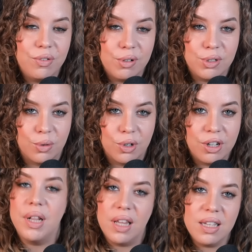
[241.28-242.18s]
your first
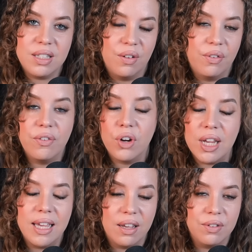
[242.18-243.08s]
order, plus a
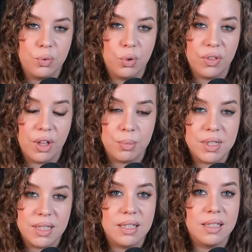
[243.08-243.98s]
free gift worth up
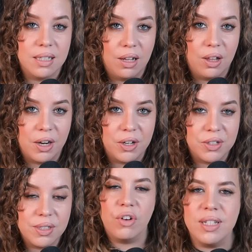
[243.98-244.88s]
to
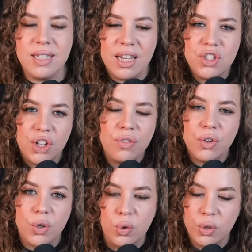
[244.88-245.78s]
$60. Friends, as
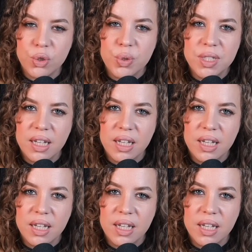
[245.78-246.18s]
Jennifer Coolidge would